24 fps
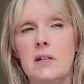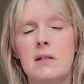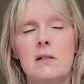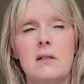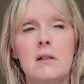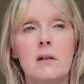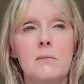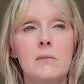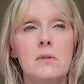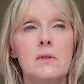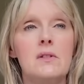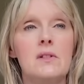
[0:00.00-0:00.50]

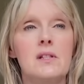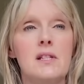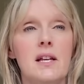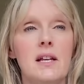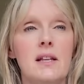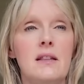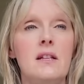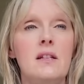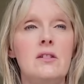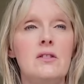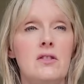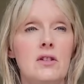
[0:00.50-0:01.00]
Someone said
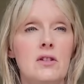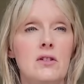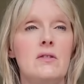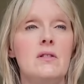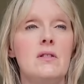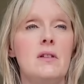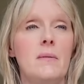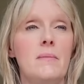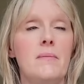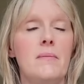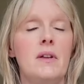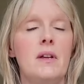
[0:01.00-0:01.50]
they'd do
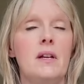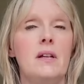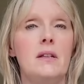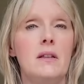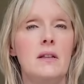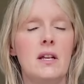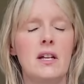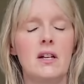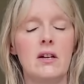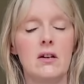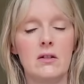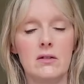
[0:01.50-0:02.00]
something and they
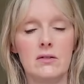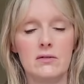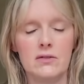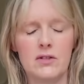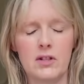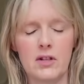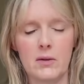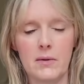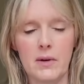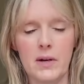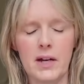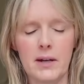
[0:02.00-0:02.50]
can't
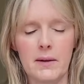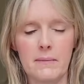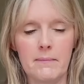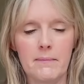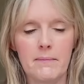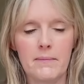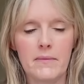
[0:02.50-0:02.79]
do it.